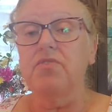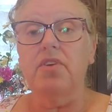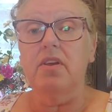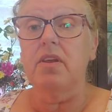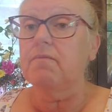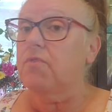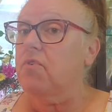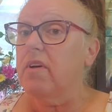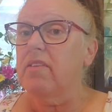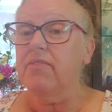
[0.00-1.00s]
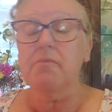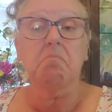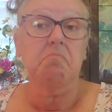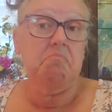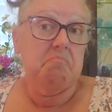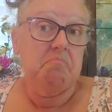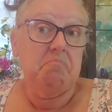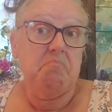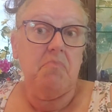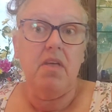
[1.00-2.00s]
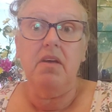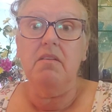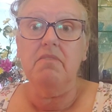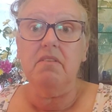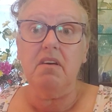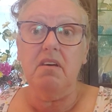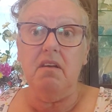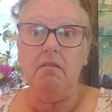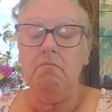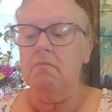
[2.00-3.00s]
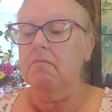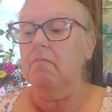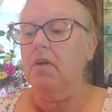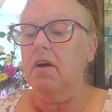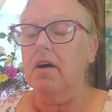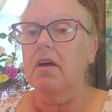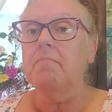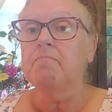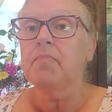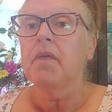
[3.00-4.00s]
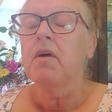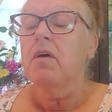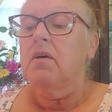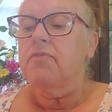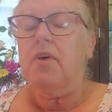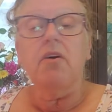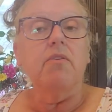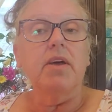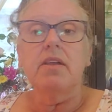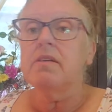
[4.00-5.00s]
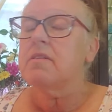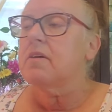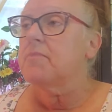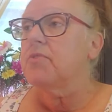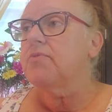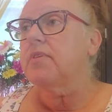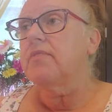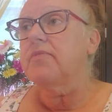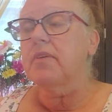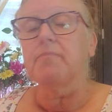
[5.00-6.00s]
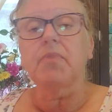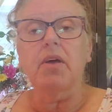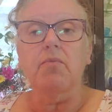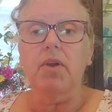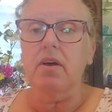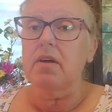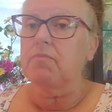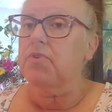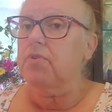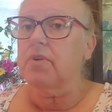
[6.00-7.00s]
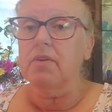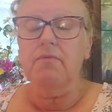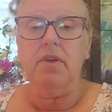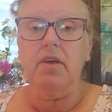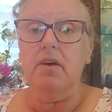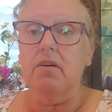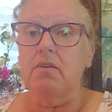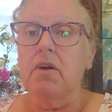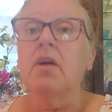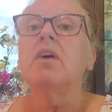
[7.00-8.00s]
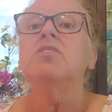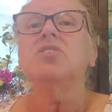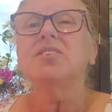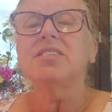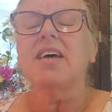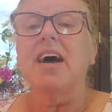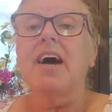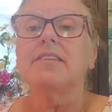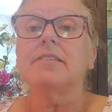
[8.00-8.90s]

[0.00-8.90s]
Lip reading: you an invoice, and it's done. Okay? So, anytime you see something when I'm showing a video, just ask.